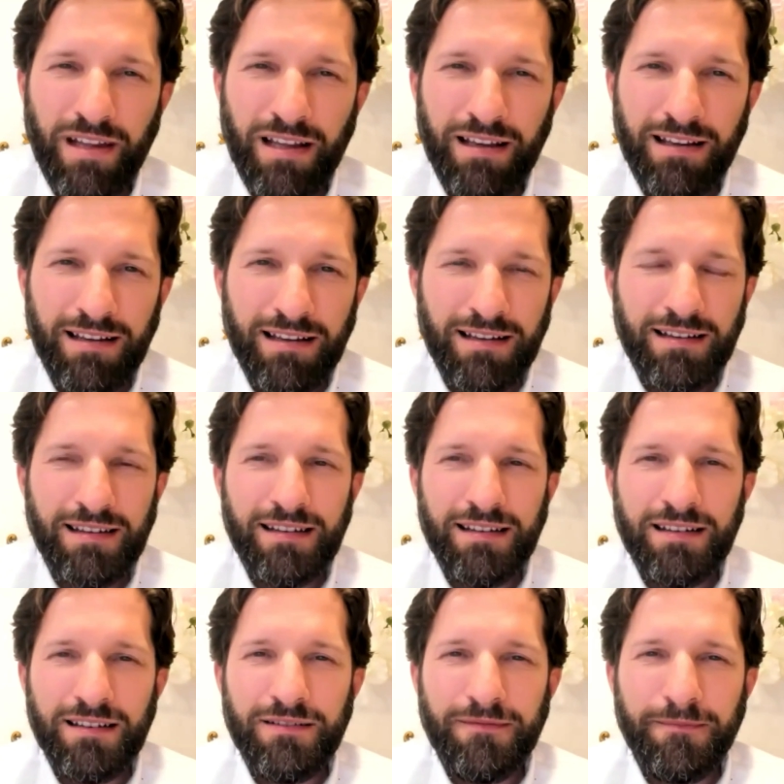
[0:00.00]

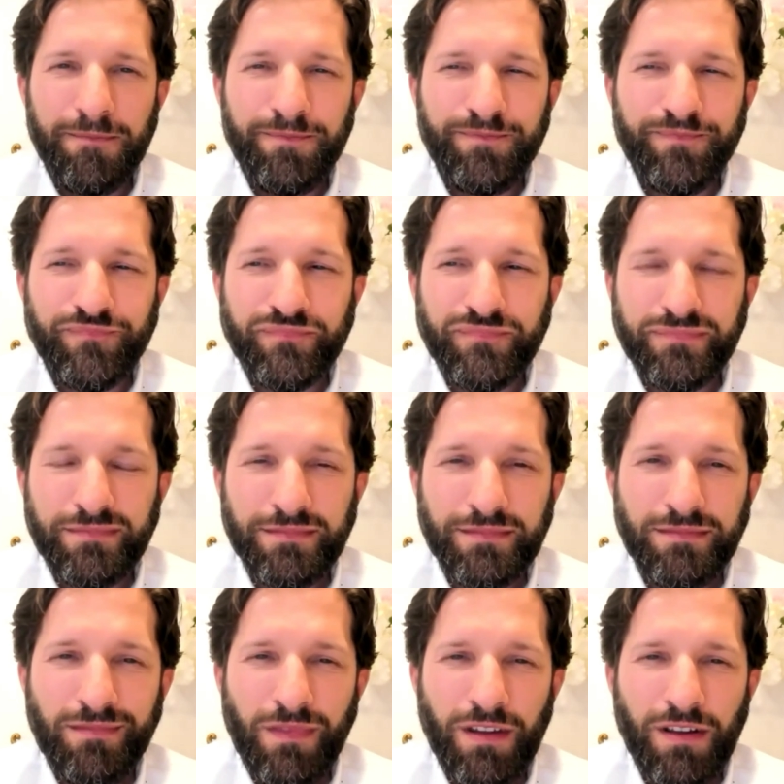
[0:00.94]
And
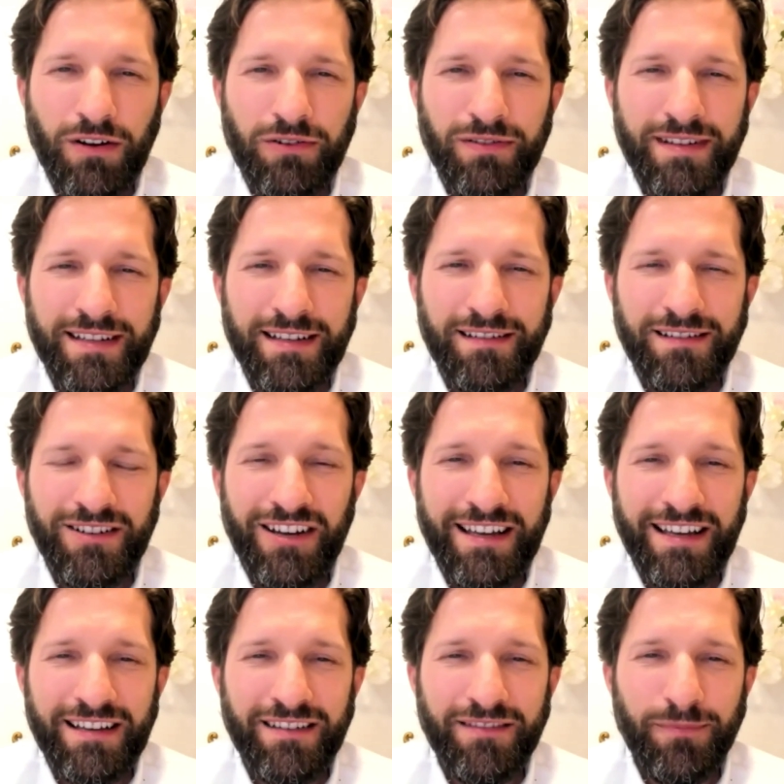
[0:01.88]
on the other
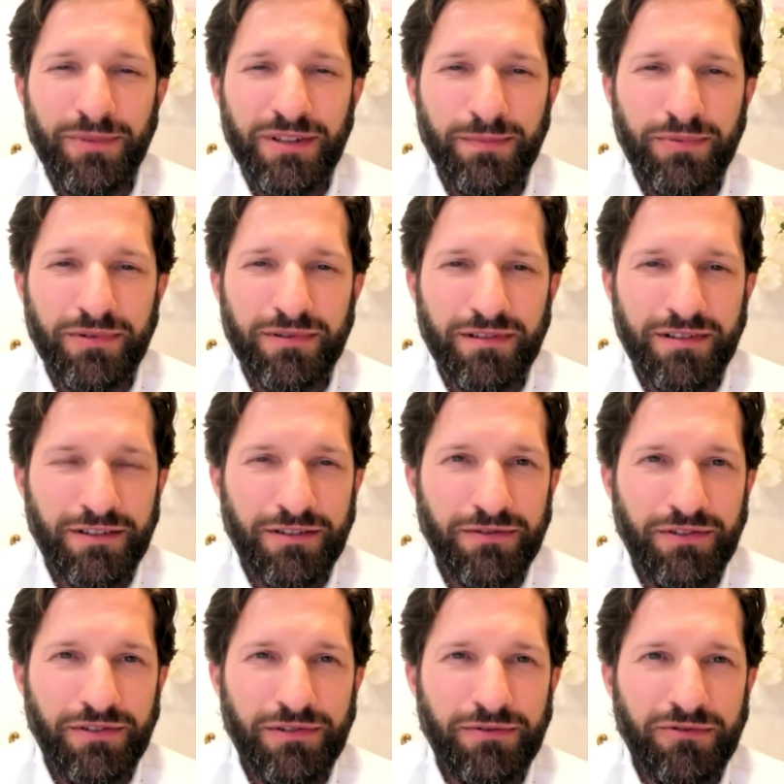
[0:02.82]
hand, people,
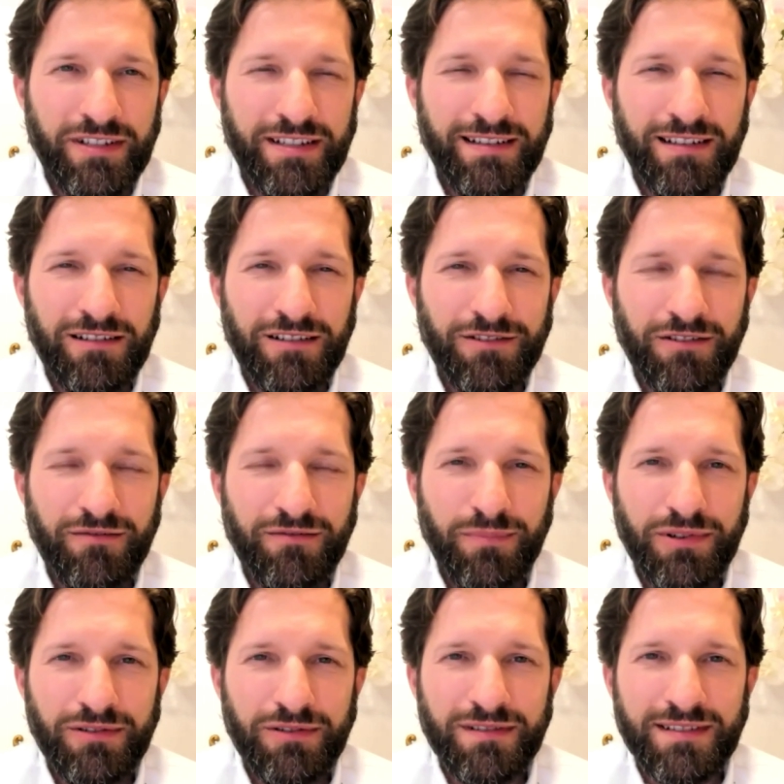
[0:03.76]
do read a lot of
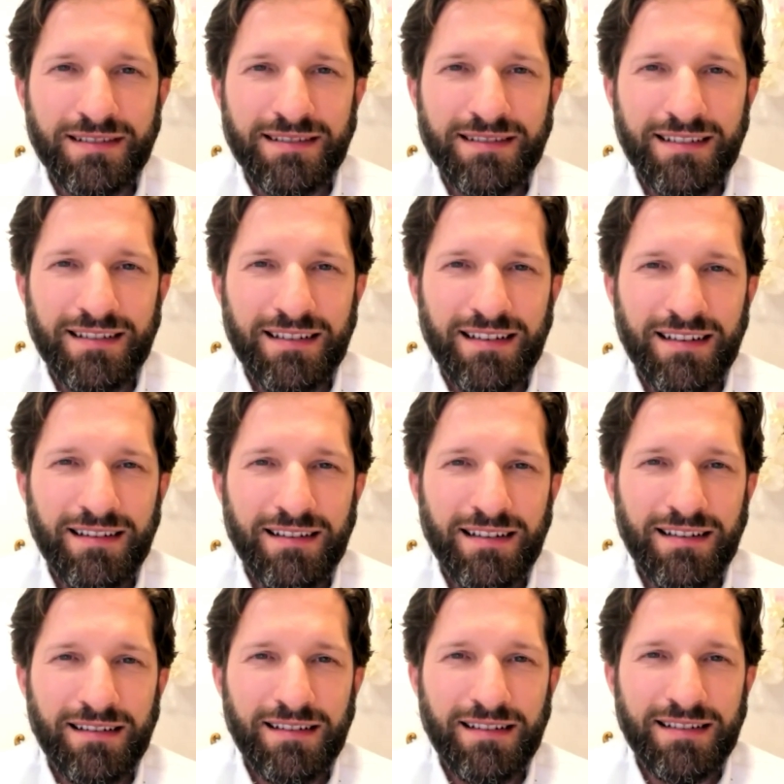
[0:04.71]
books, and
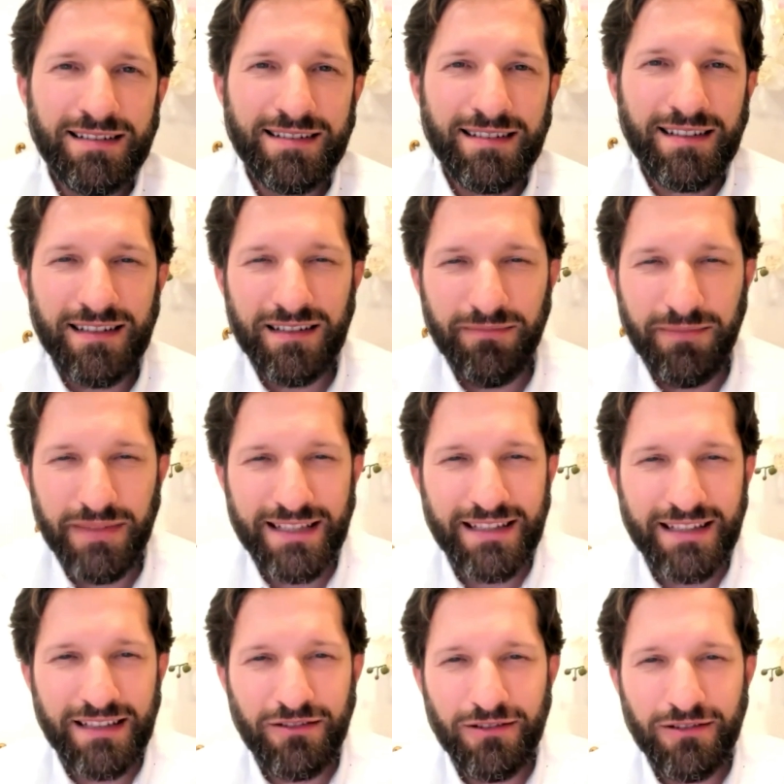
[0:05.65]
then they start
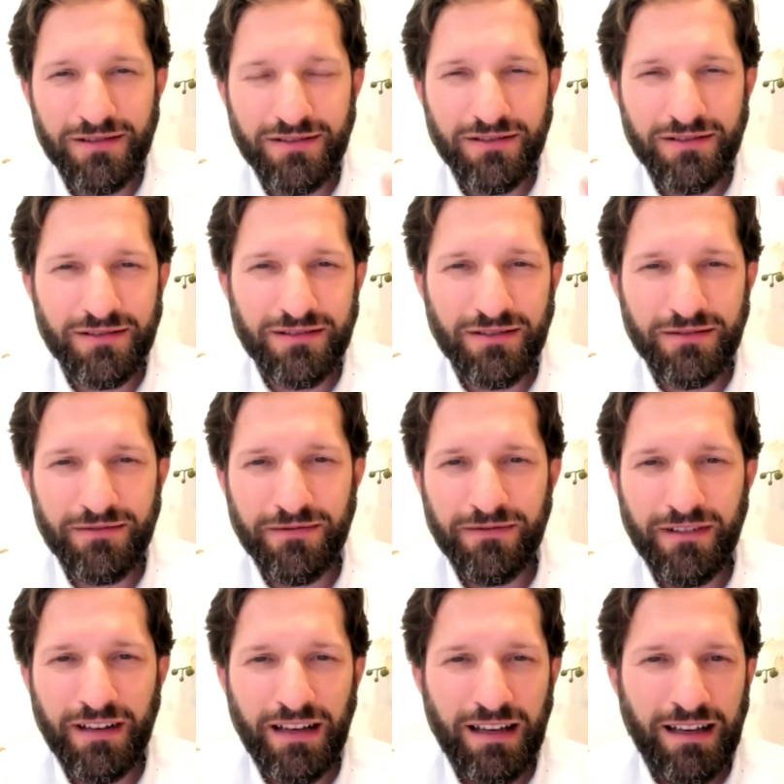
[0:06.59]
making all sorts
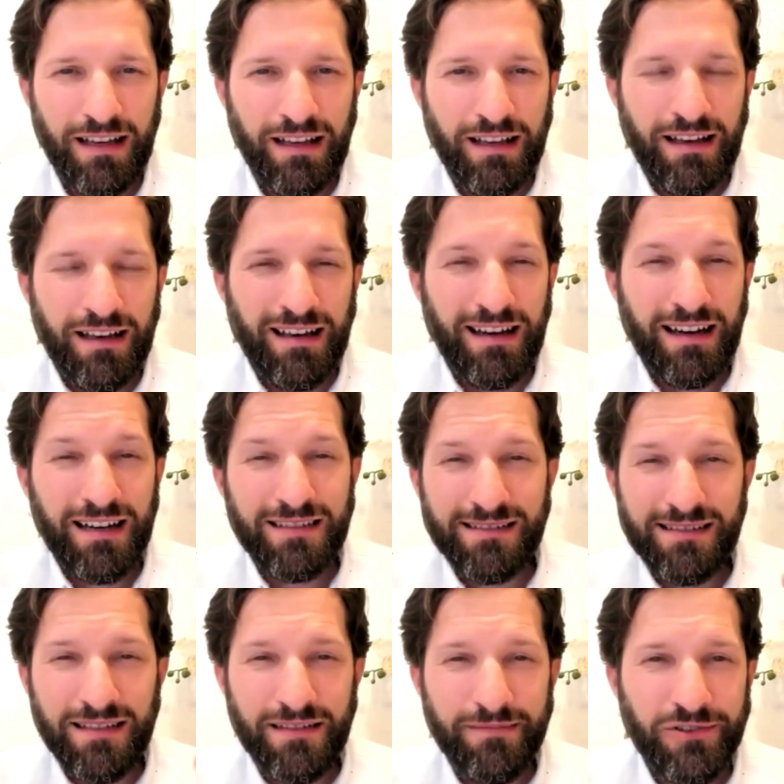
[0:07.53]
of
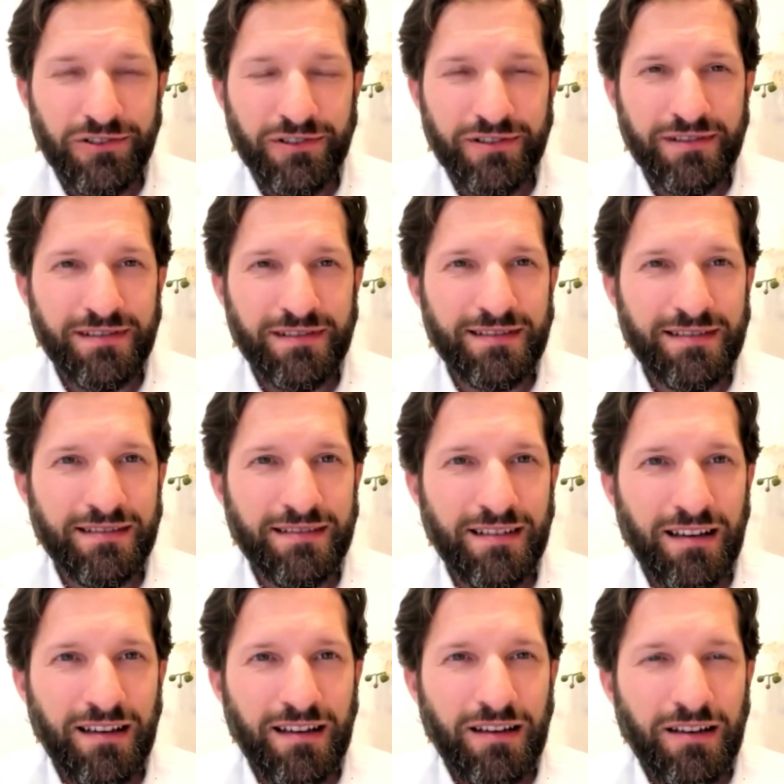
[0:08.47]

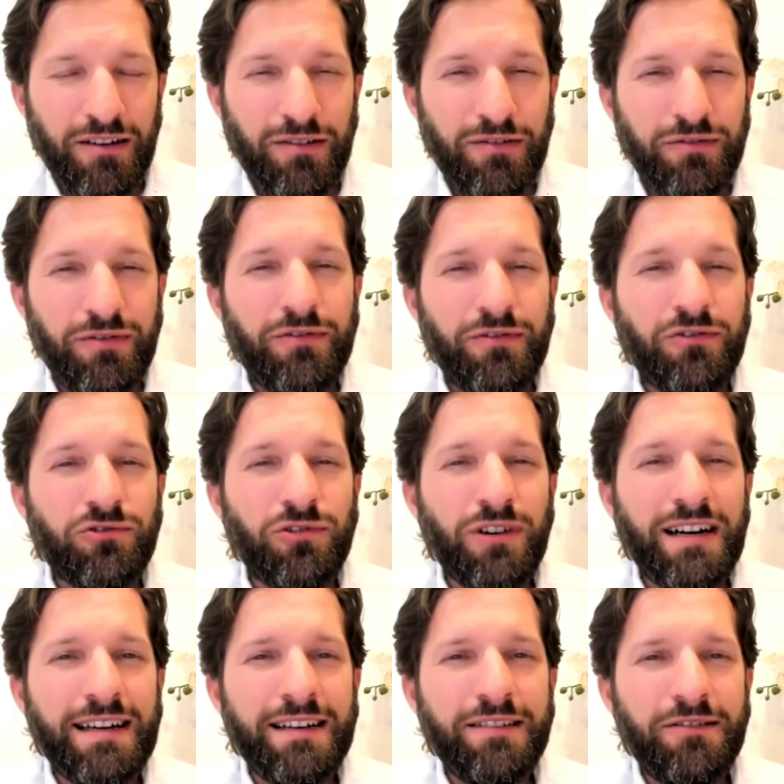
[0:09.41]
assumptions to
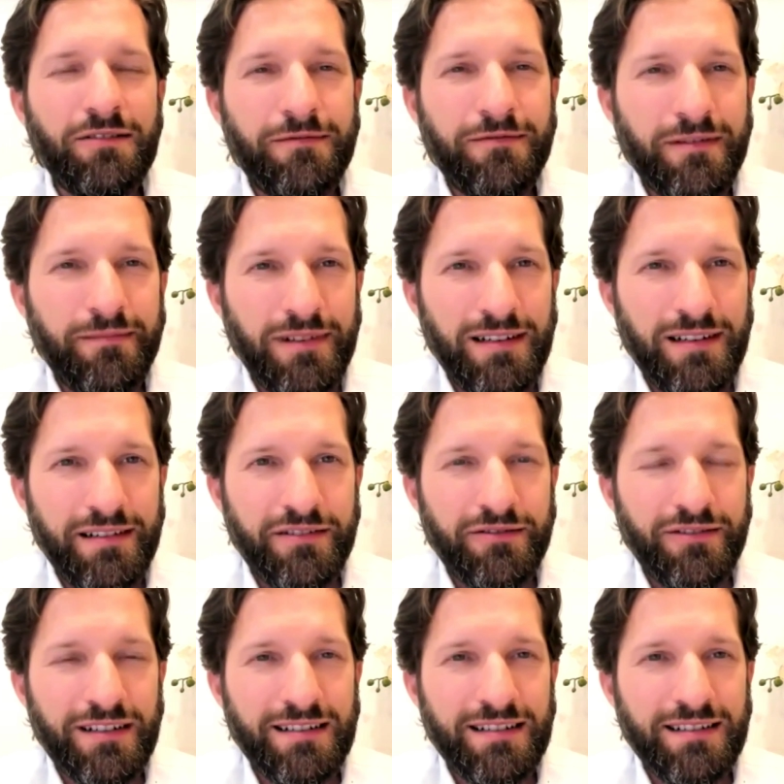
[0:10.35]
try to
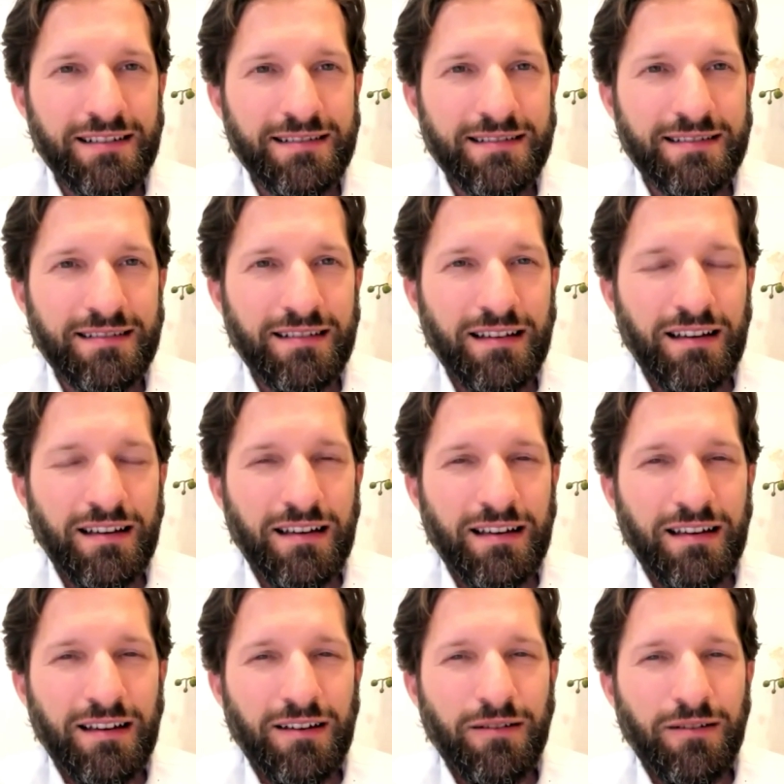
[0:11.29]
familiarize.
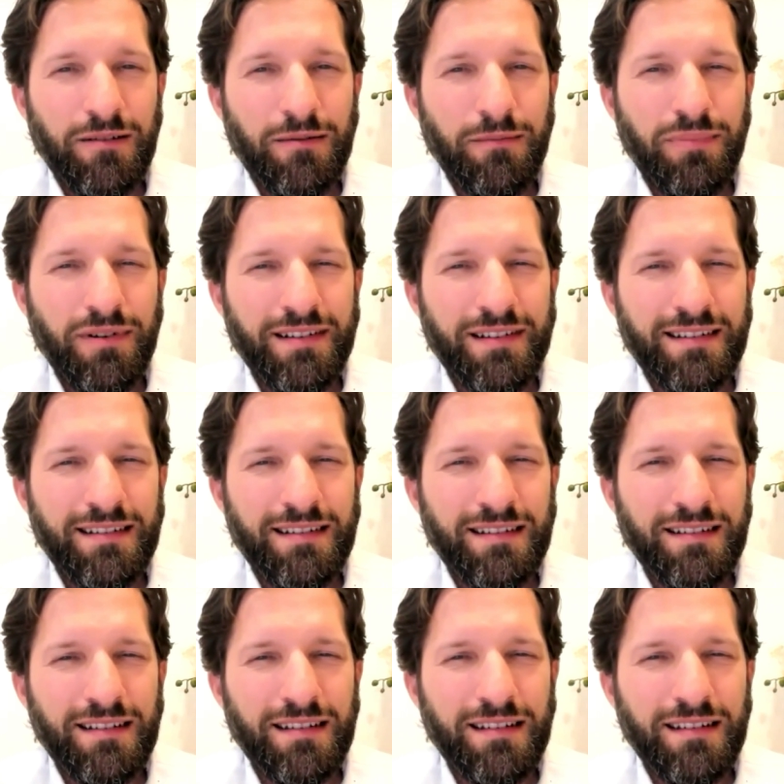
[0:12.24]
But,